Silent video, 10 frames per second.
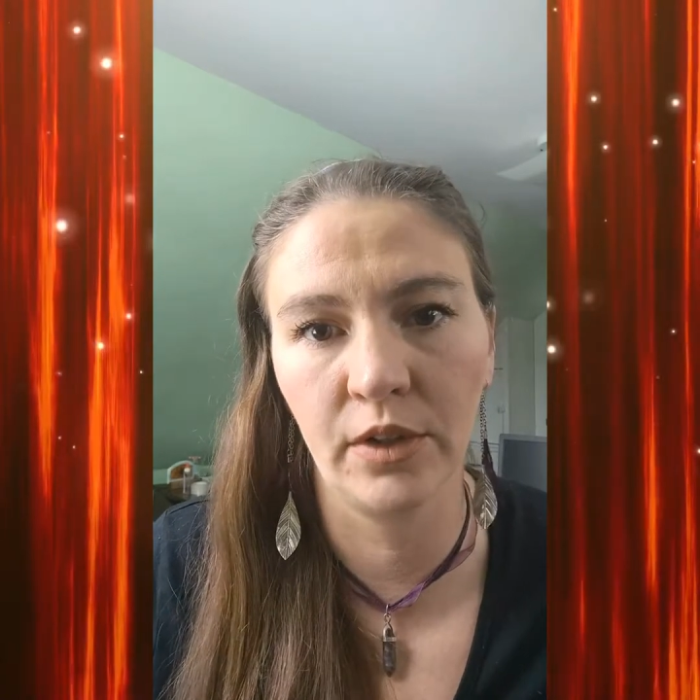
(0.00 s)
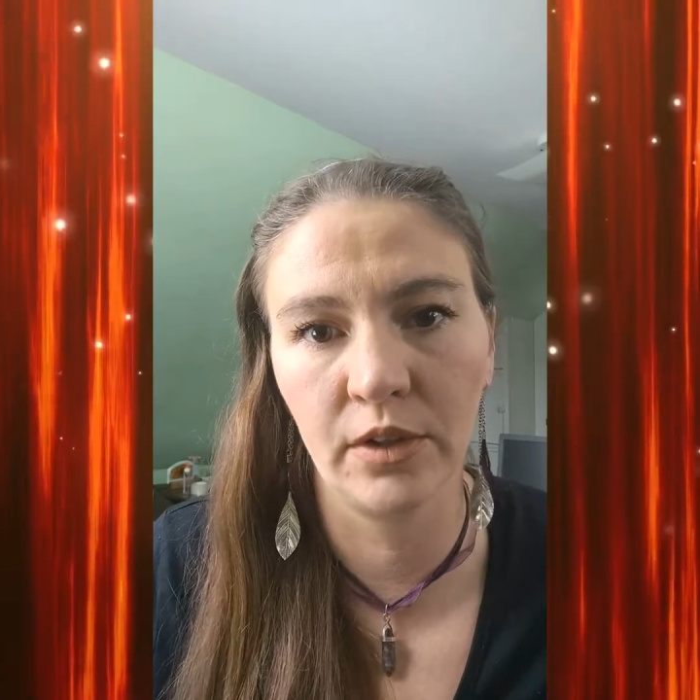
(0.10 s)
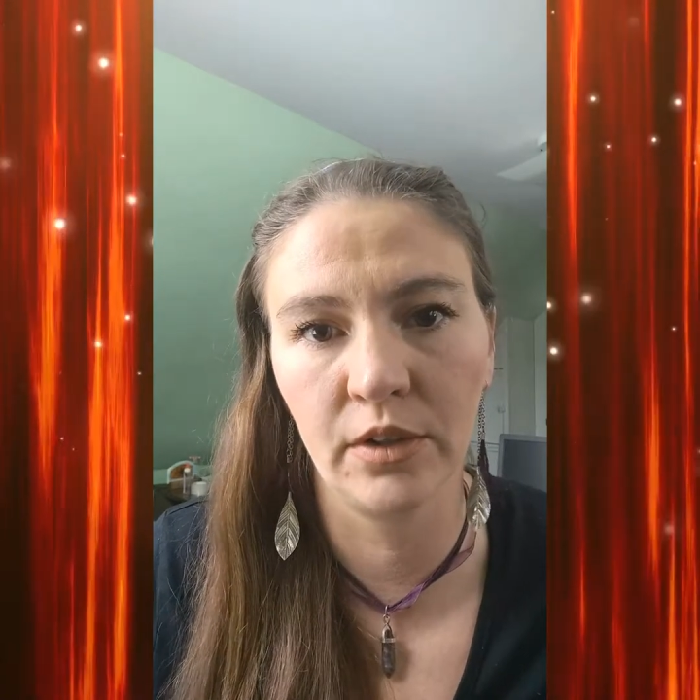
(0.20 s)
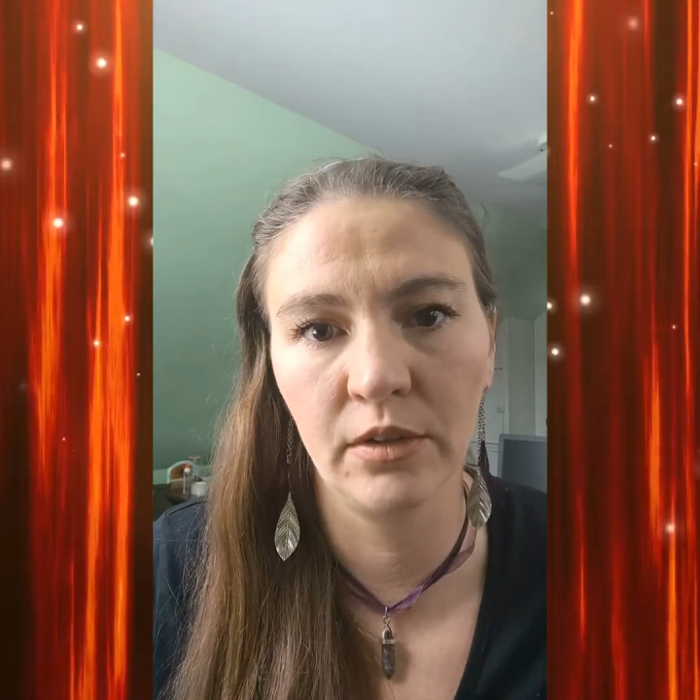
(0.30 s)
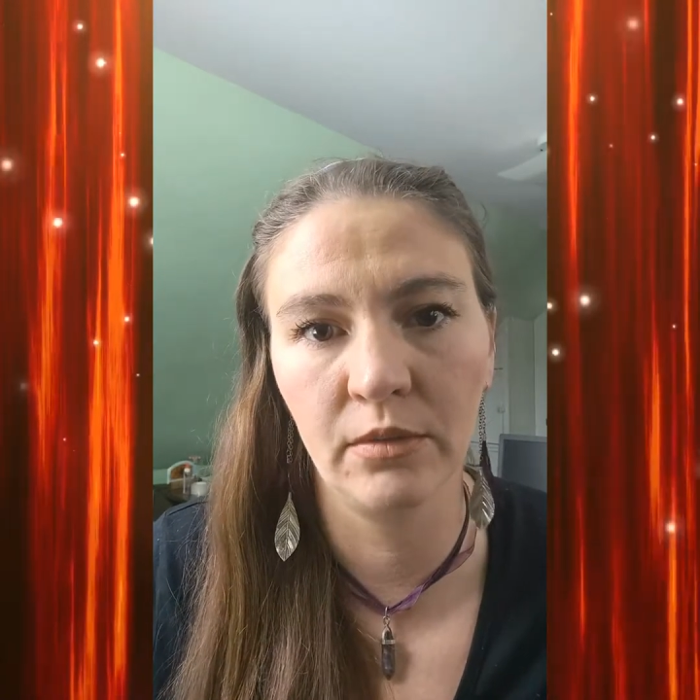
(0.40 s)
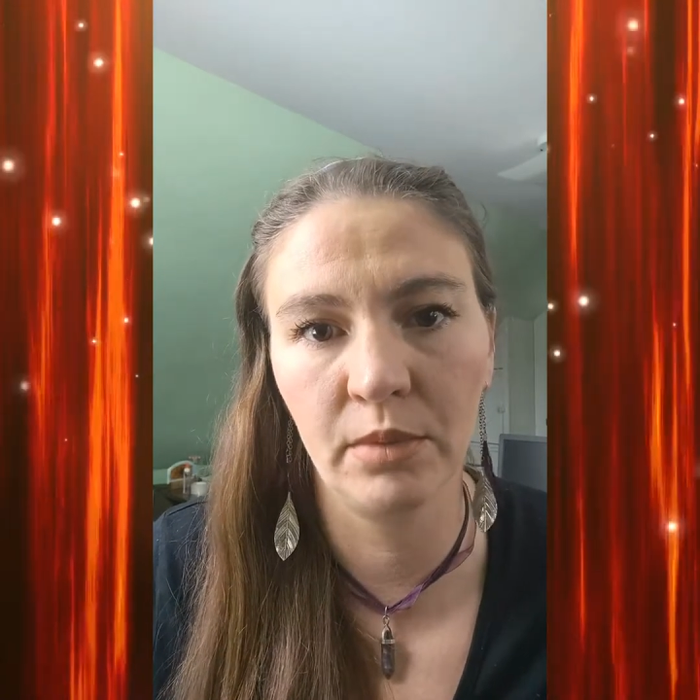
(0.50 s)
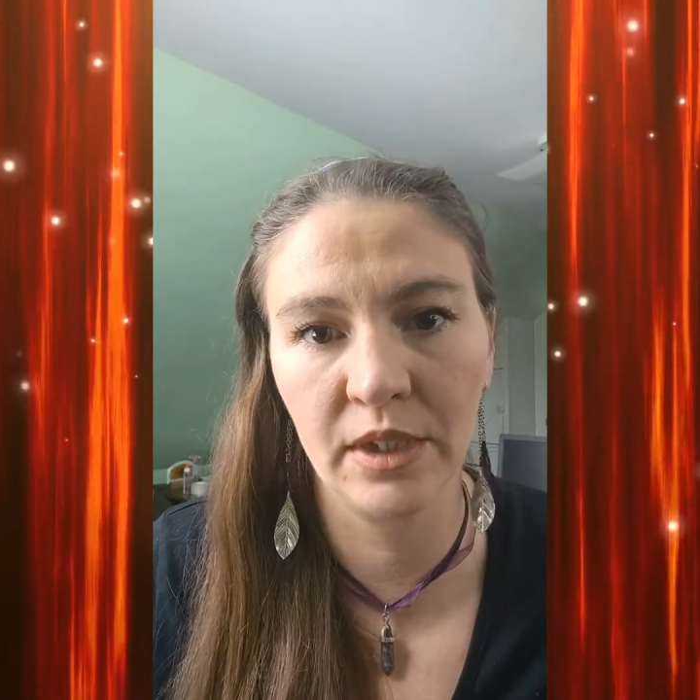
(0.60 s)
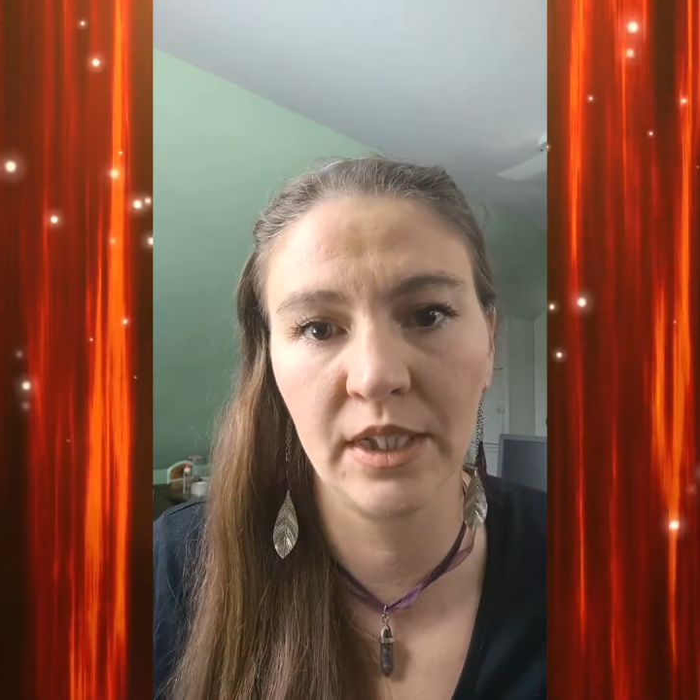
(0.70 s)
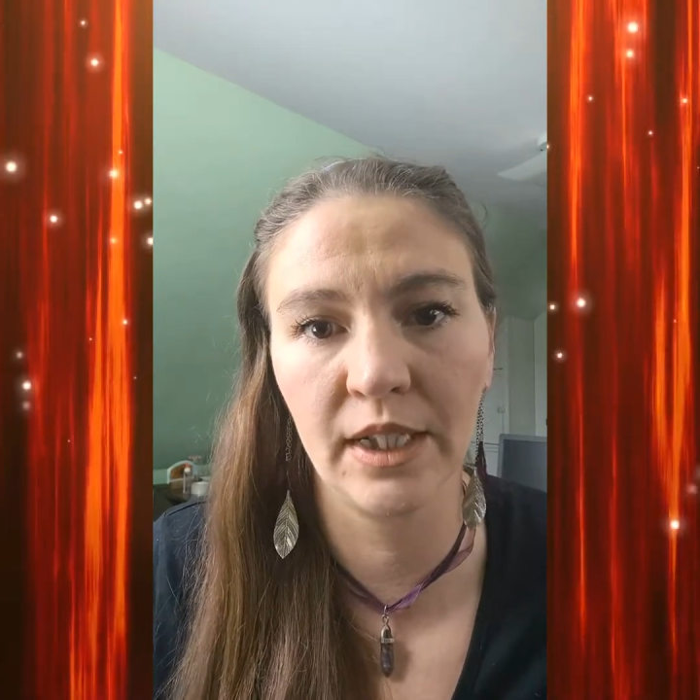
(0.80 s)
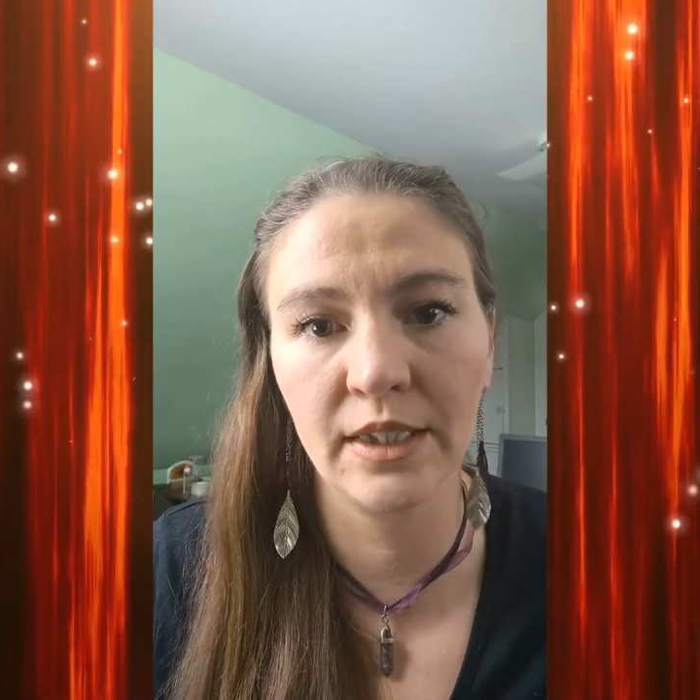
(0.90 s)
your
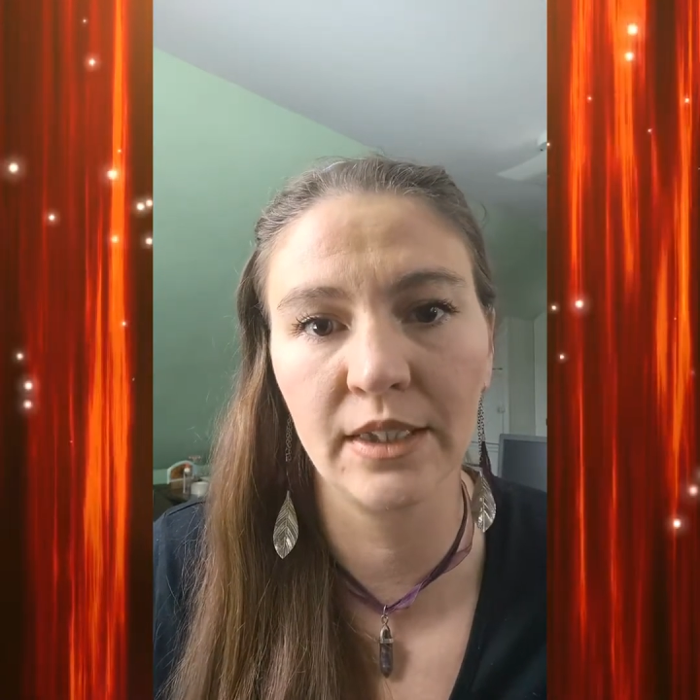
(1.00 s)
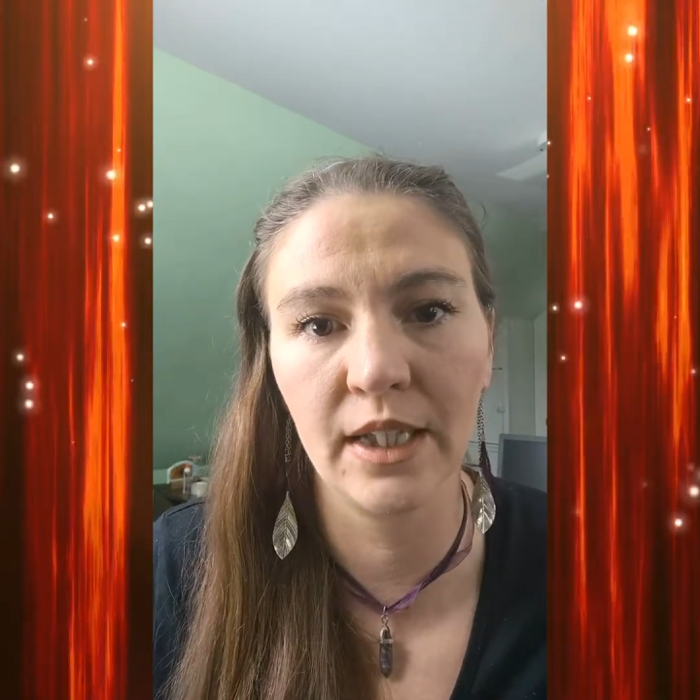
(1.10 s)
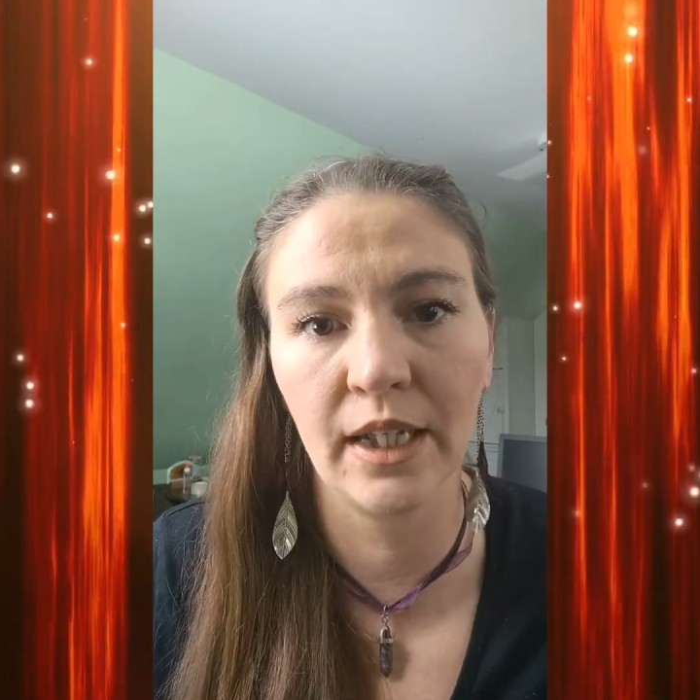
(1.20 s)
business,